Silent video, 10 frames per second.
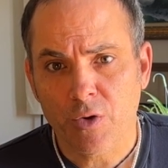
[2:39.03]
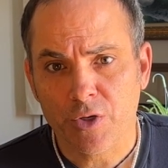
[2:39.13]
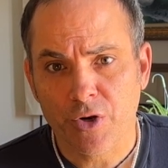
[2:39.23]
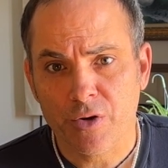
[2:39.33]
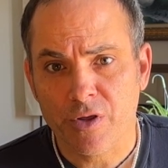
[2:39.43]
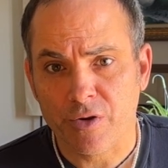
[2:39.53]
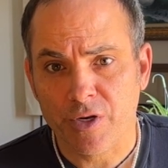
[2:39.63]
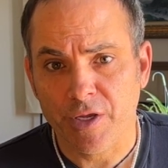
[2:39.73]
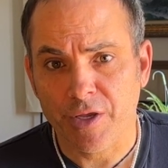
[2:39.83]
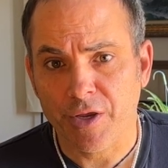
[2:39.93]
Attorneys are
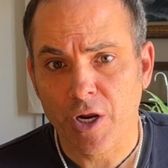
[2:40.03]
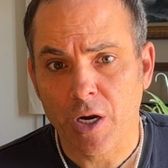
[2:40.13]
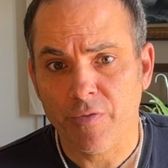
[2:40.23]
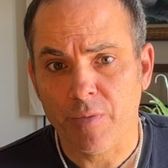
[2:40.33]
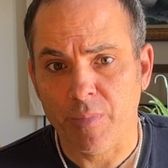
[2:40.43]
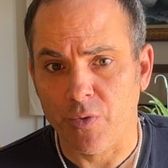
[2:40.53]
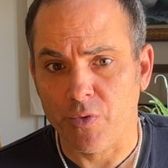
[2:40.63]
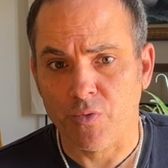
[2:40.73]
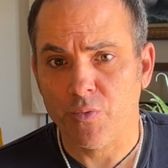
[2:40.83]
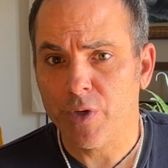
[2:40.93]
taking care of it, but it was
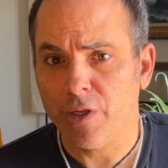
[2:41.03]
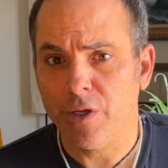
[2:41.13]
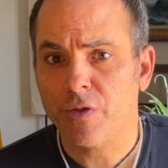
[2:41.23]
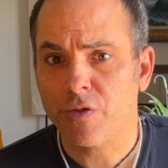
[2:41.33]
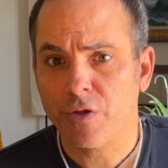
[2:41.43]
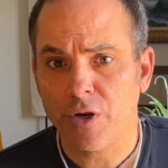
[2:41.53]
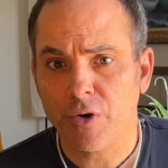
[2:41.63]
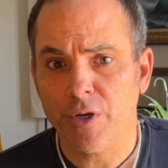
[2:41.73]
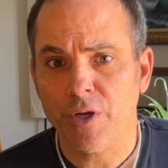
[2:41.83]
a really scary,